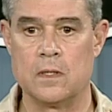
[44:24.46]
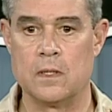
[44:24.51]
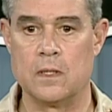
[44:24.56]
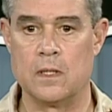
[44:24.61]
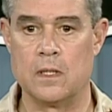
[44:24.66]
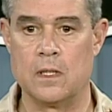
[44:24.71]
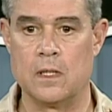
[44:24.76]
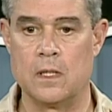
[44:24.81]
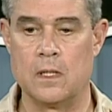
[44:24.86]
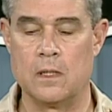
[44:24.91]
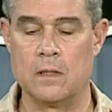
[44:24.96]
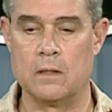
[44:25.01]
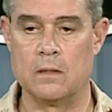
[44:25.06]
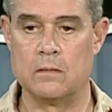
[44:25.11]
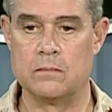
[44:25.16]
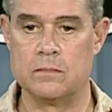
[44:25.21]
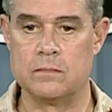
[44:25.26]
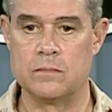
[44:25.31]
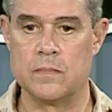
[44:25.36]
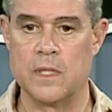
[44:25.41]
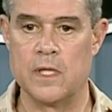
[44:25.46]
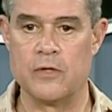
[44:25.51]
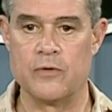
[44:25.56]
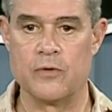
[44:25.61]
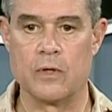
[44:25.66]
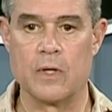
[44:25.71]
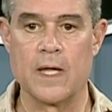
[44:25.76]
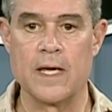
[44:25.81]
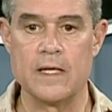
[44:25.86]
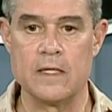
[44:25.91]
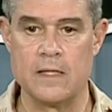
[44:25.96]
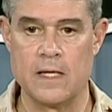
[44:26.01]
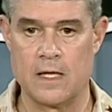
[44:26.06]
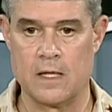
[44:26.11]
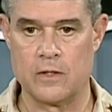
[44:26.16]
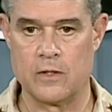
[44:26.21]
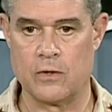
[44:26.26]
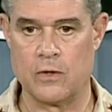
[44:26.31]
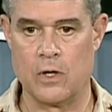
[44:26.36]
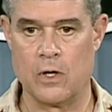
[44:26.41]
uh, either laid
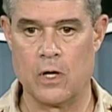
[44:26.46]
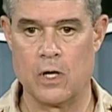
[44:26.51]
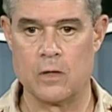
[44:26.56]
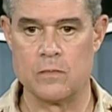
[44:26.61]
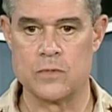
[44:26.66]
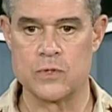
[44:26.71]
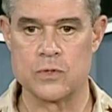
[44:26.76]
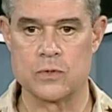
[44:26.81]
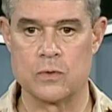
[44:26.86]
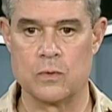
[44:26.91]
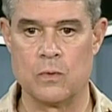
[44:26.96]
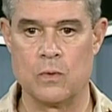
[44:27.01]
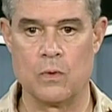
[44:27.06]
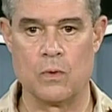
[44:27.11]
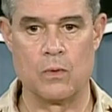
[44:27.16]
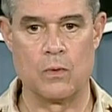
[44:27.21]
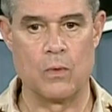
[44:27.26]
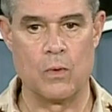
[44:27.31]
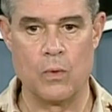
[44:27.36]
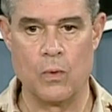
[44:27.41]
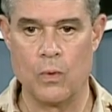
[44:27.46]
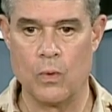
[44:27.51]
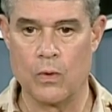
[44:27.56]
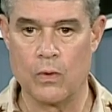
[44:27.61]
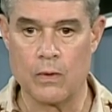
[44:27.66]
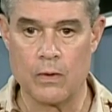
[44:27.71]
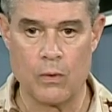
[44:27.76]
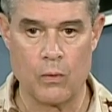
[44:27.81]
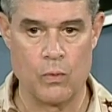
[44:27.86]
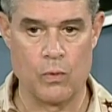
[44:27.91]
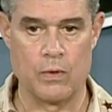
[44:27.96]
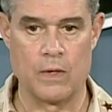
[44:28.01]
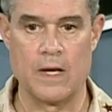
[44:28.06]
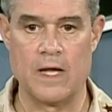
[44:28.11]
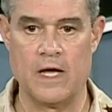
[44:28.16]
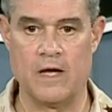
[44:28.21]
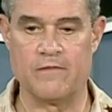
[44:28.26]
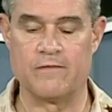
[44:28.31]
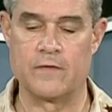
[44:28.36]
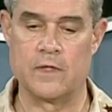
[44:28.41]
down their arms or, or, or
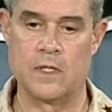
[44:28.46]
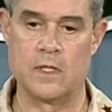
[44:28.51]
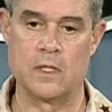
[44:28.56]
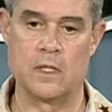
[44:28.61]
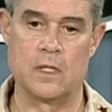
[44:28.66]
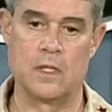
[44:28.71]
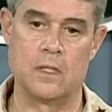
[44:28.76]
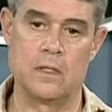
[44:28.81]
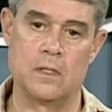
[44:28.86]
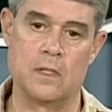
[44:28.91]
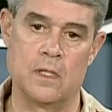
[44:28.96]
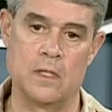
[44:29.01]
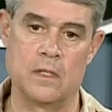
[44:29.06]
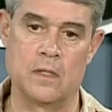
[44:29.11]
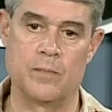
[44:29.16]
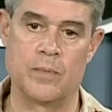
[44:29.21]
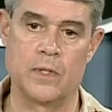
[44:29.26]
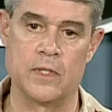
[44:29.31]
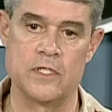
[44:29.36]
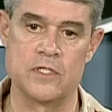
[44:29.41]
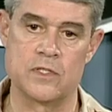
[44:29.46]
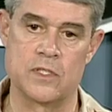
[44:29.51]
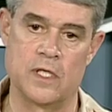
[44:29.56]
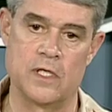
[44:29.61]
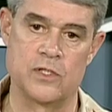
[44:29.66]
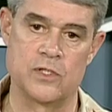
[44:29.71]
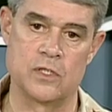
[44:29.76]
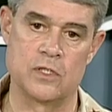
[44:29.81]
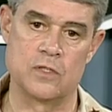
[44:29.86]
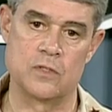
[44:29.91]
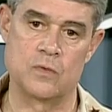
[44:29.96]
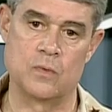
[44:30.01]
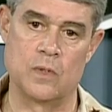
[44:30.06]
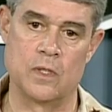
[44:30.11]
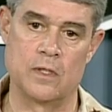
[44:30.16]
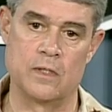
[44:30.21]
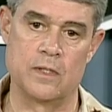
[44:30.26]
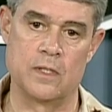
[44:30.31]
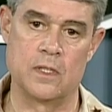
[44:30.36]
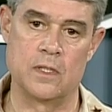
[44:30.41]
left. In the, in the police stations
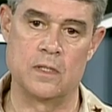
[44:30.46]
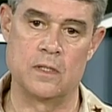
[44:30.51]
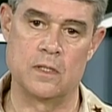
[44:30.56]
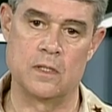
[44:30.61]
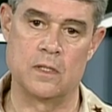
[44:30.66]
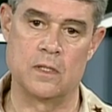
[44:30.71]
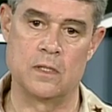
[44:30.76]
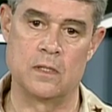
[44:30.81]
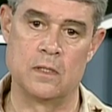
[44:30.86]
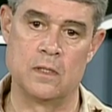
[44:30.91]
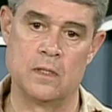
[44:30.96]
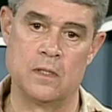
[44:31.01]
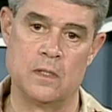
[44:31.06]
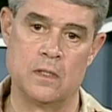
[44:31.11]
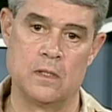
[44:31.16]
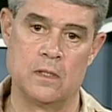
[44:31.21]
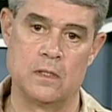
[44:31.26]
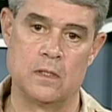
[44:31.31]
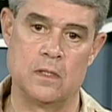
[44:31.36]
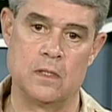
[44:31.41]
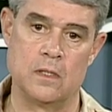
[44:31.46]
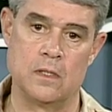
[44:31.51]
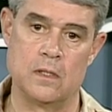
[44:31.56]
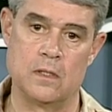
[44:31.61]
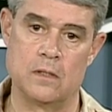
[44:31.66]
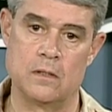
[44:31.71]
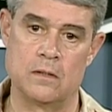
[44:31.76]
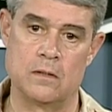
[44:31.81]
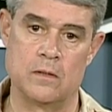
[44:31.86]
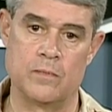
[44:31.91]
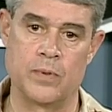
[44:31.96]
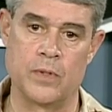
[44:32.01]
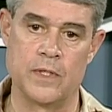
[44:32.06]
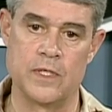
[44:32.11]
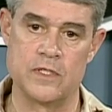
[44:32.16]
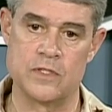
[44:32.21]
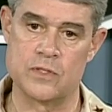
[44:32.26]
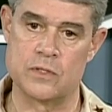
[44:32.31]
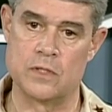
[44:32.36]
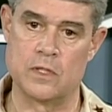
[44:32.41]
where the, uh, uh the
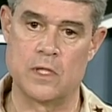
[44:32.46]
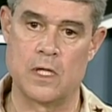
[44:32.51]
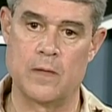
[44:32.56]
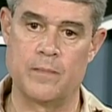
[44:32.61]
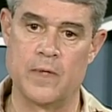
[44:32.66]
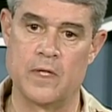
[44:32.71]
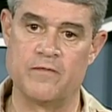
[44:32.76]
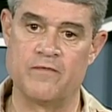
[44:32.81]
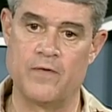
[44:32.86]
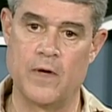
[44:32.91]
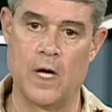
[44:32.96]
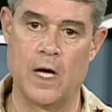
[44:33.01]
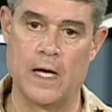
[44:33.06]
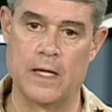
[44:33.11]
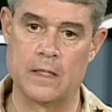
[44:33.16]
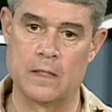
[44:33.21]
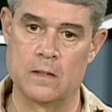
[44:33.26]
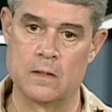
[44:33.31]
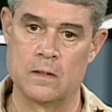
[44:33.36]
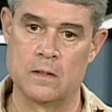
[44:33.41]
police stood up and fought,